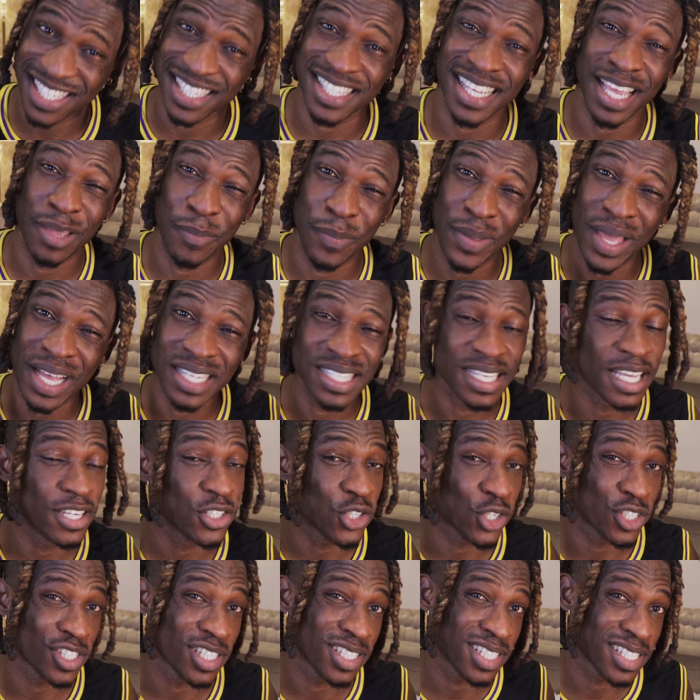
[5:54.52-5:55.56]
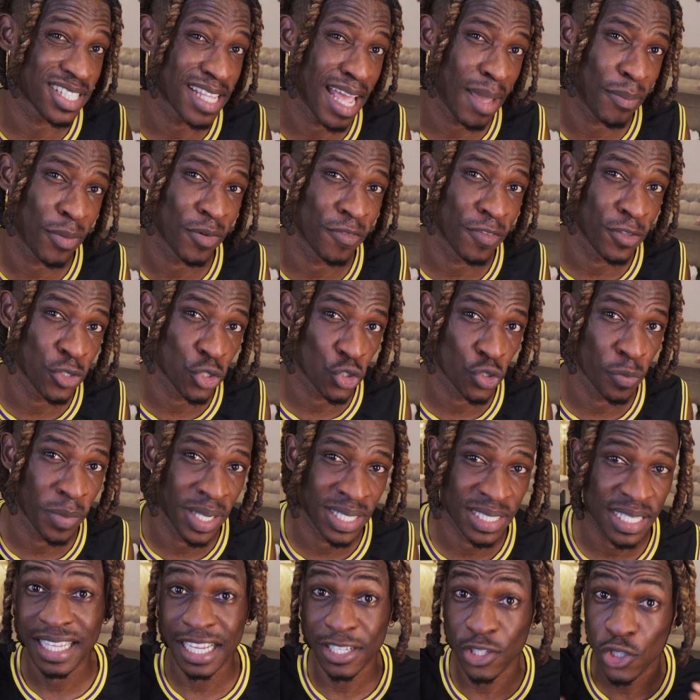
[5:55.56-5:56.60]
say pay attention to the type of
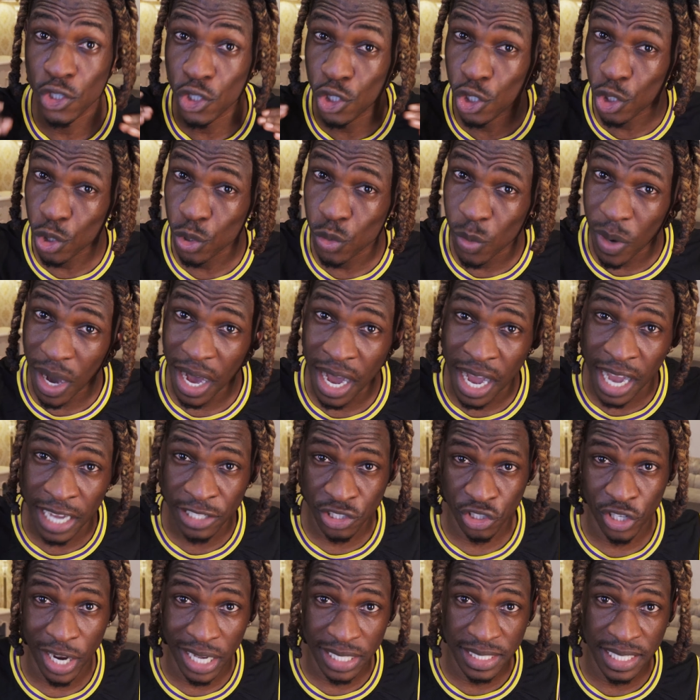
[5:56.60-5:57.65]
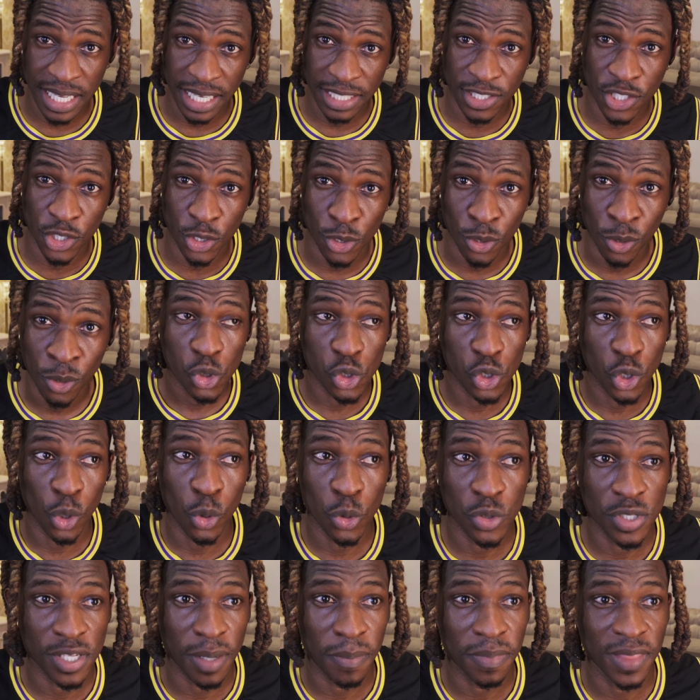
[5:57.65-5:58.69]
instrument that you are attracted to. So
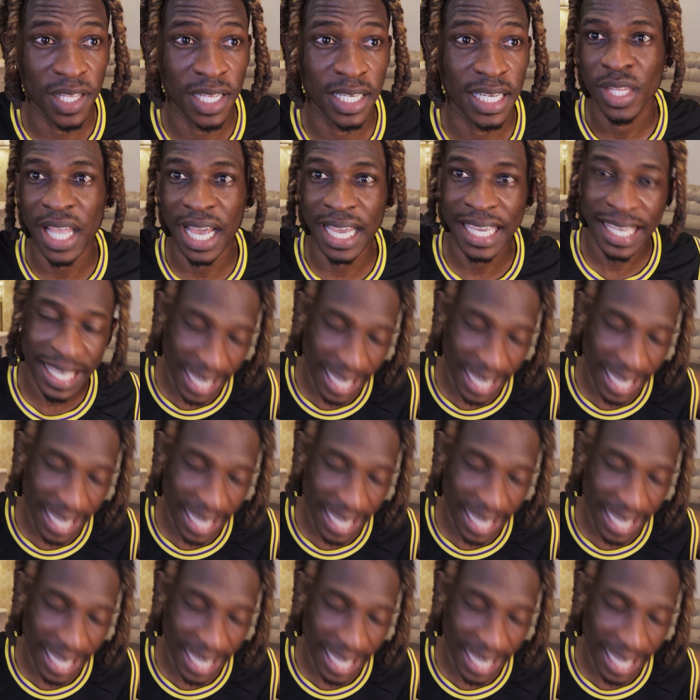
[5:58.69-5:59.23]
something that